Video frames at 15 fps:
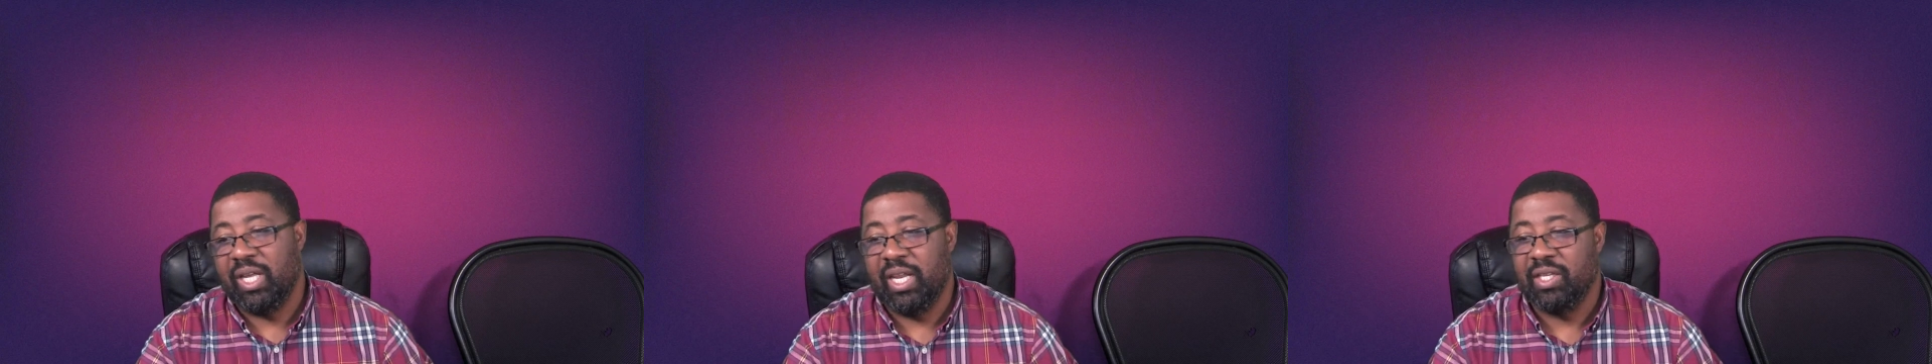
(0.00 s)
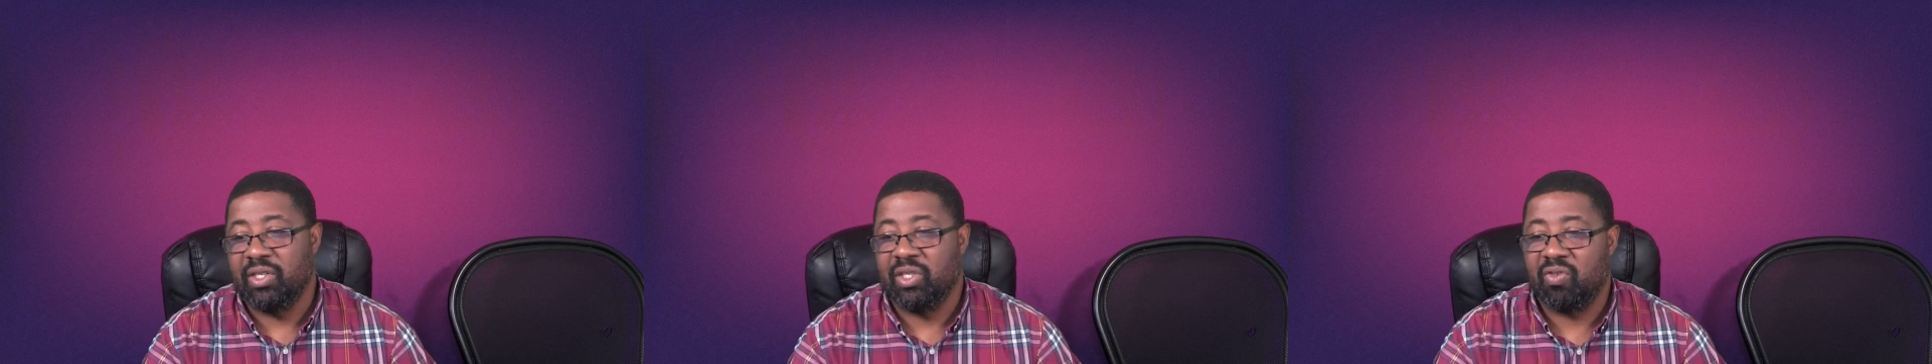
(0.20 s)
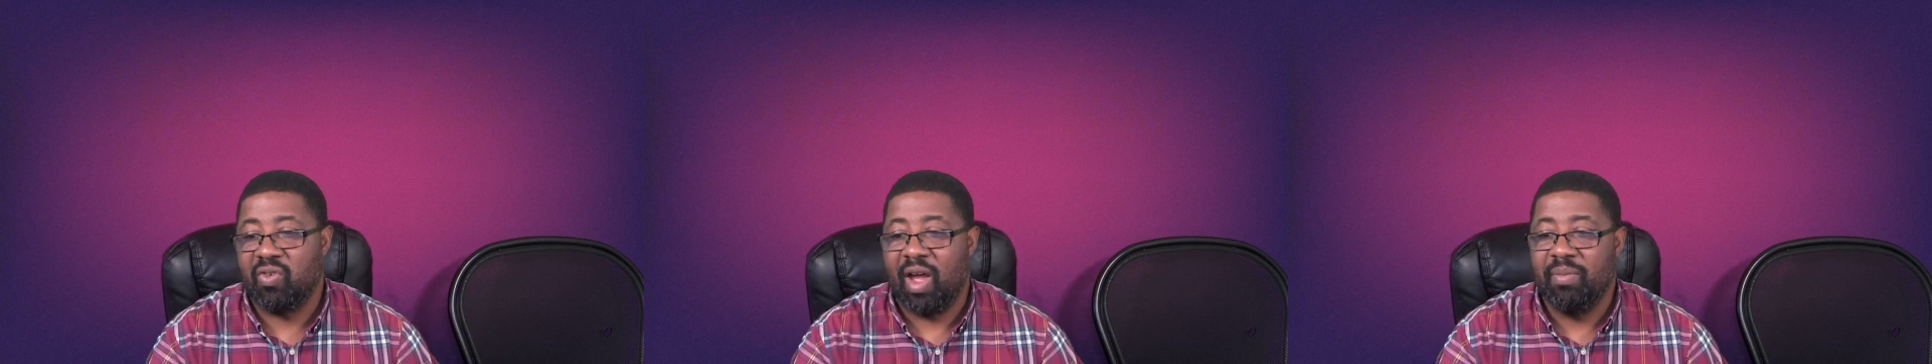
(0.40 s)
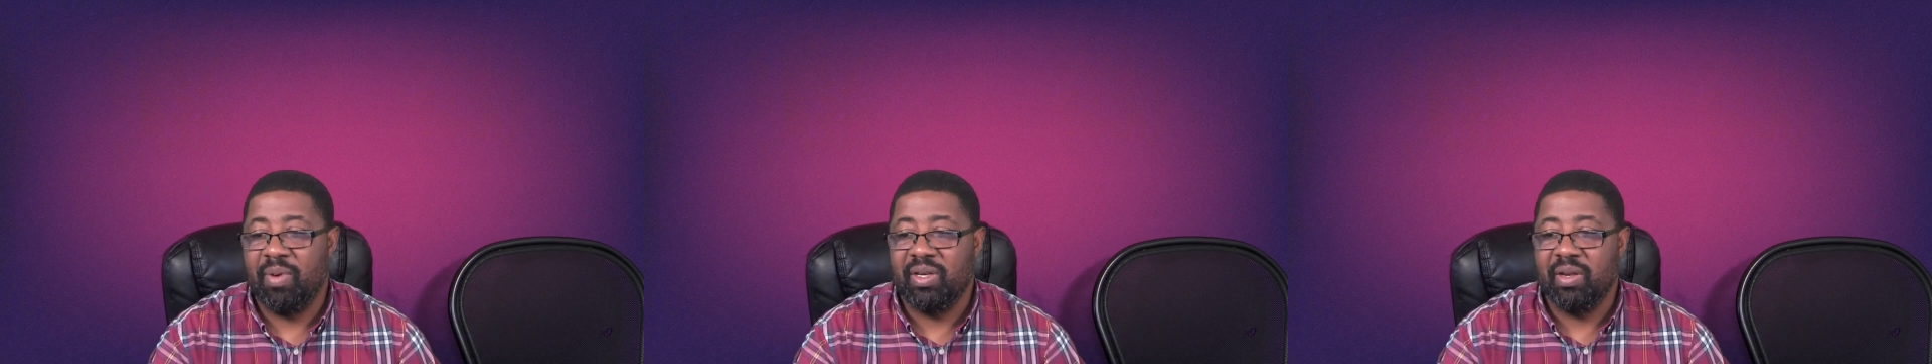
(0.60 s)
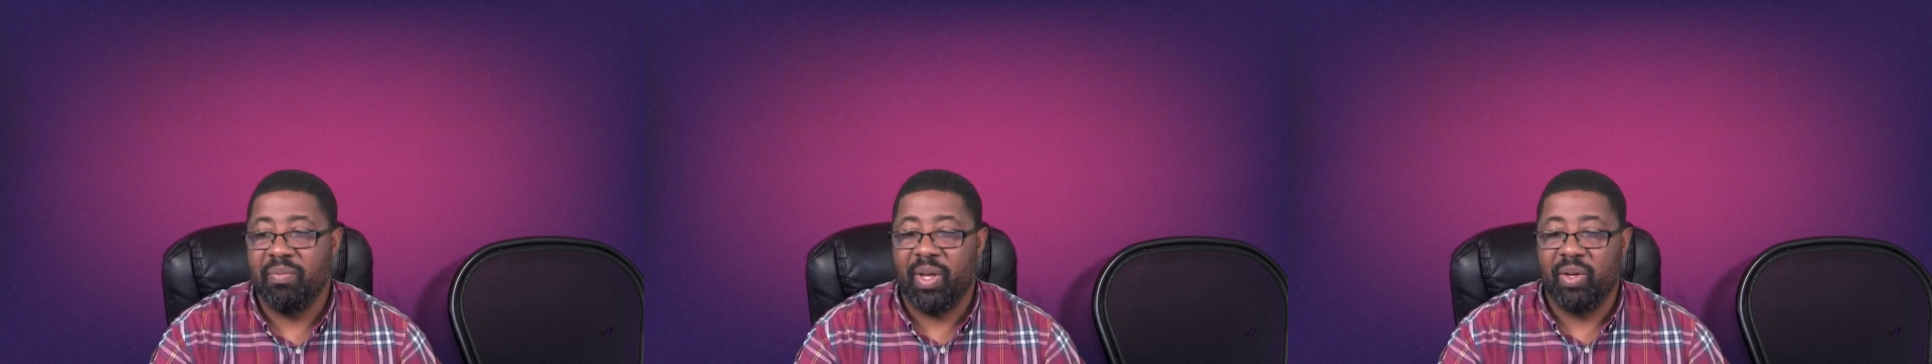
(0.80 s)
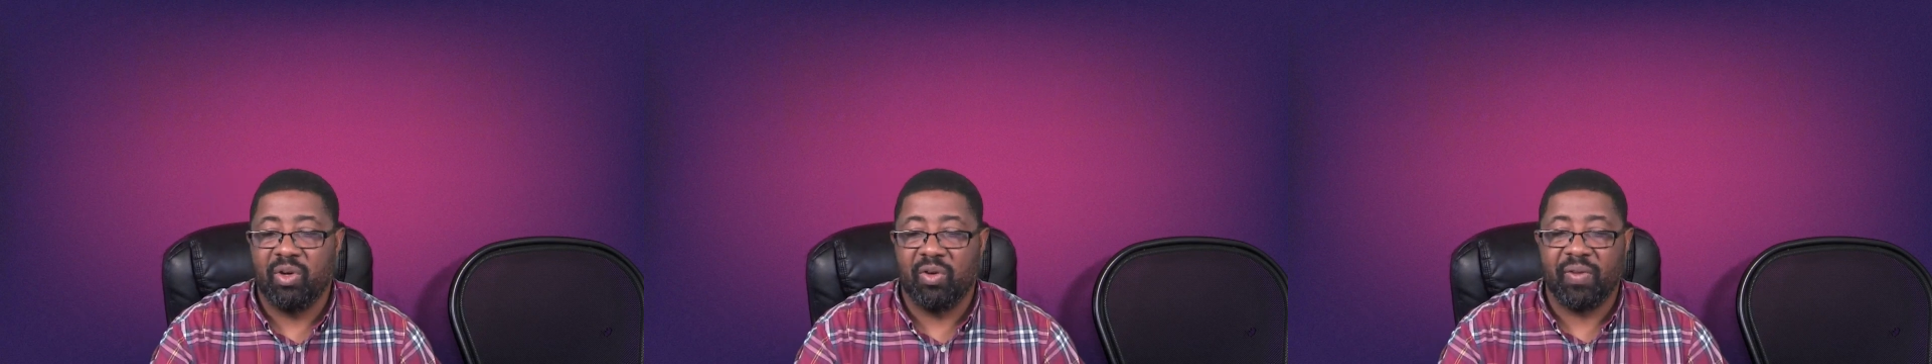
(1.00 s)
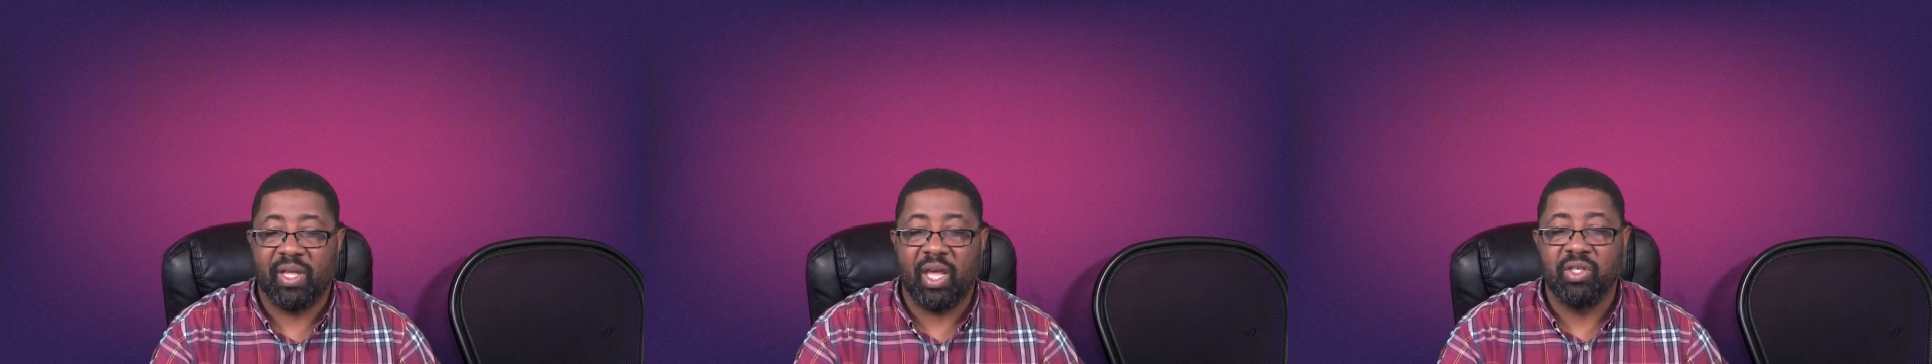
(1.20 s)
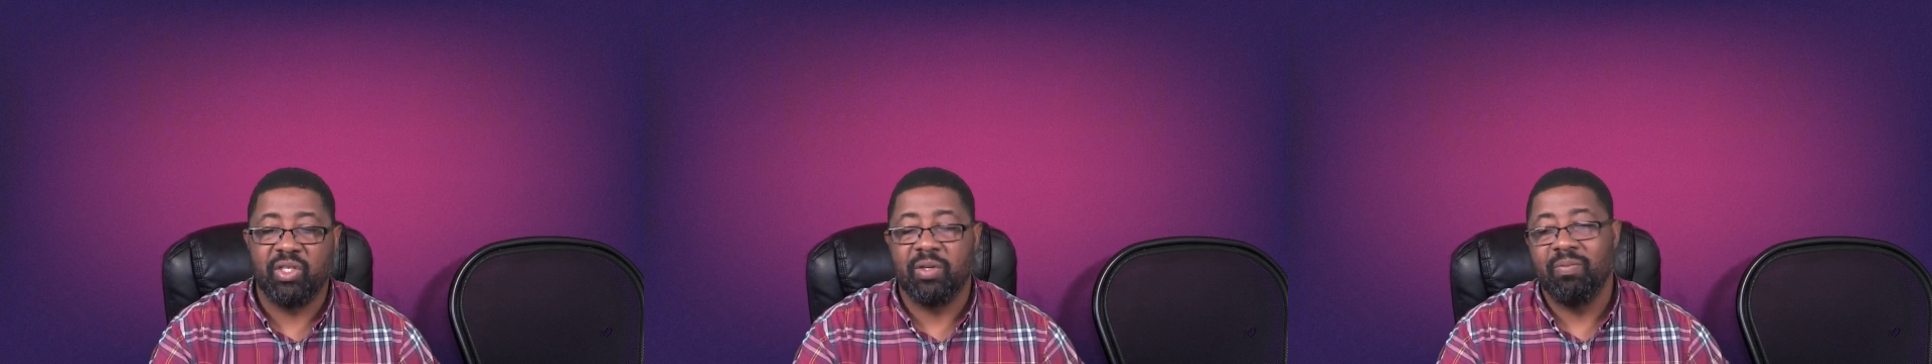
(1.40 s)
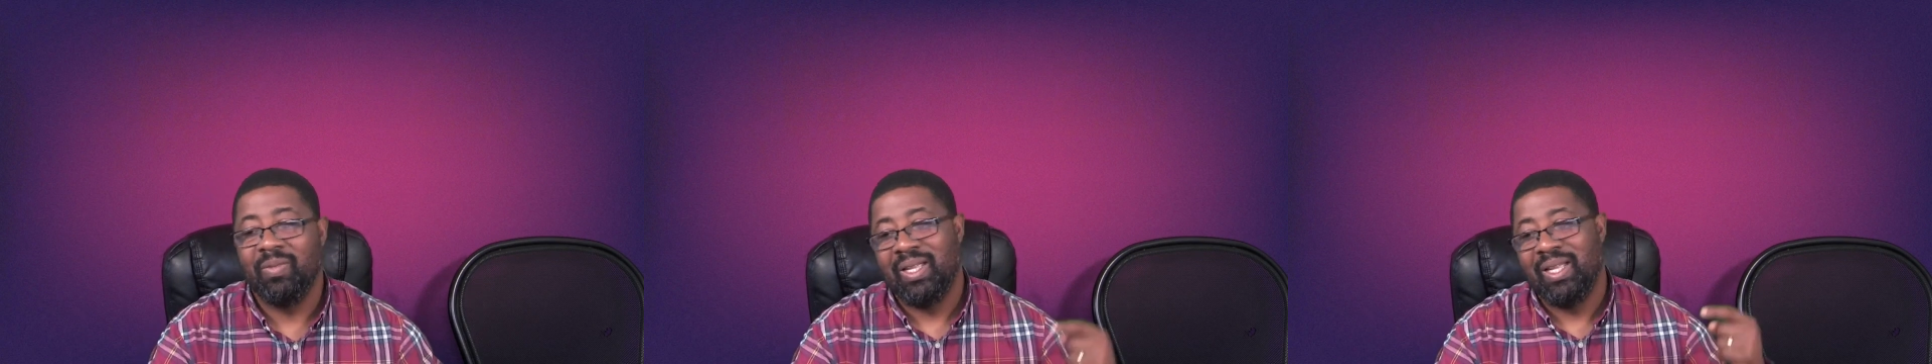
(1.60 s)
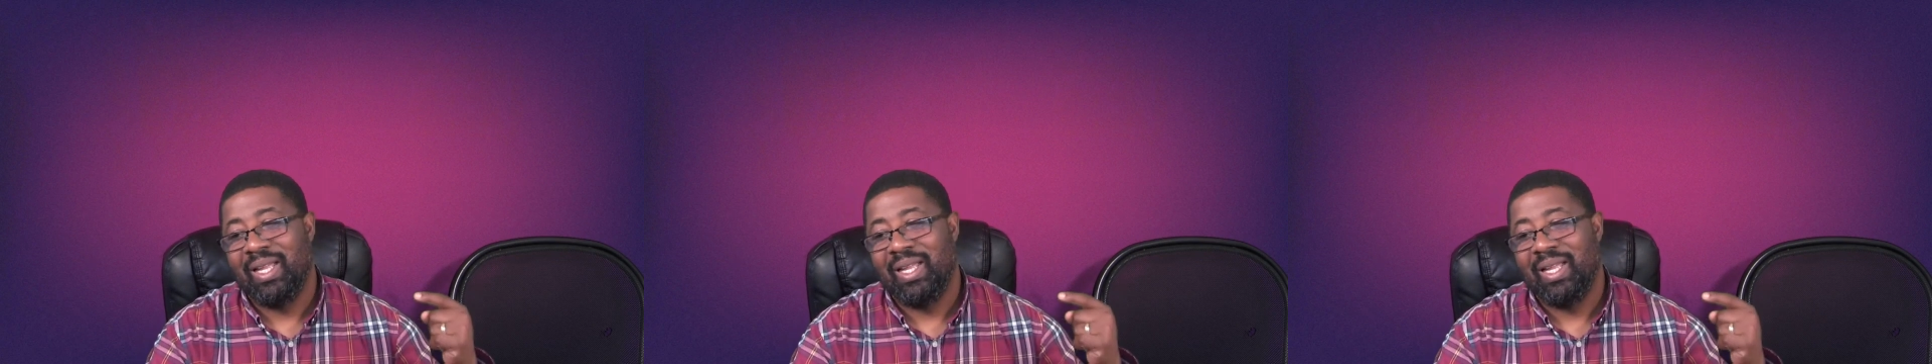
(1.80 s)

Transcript: hit the subscribe button, the bell notification,